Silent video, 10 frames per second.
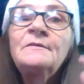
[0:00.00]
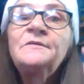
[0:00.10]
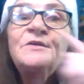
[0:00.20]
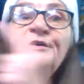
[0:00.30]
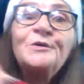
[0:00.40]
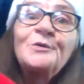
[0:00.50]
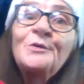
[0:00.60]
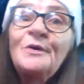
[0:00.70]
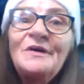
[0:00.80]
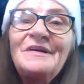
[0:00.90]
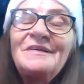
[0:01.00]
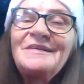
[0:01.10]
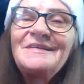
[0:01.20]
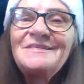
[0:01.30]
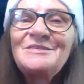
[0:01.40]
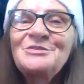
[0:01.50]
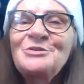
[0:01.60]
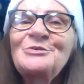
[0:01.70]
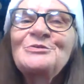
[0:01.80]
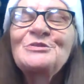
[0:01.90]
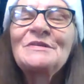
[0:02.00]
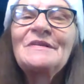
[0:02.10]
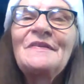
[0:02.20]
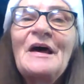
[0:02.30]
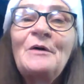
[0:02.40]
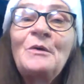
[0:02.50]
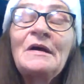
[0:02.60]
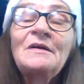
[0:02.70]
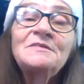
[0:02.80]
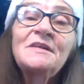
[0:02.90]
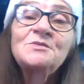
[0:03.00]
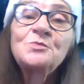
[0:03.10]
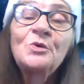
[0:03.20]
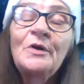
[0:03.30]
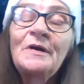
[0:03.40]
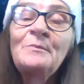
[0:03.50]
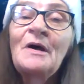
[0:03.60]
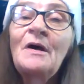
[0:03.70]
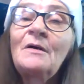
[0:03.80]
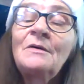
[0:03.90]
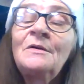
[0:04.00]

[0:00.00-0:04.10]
to Churchland that way because that's where Grandpa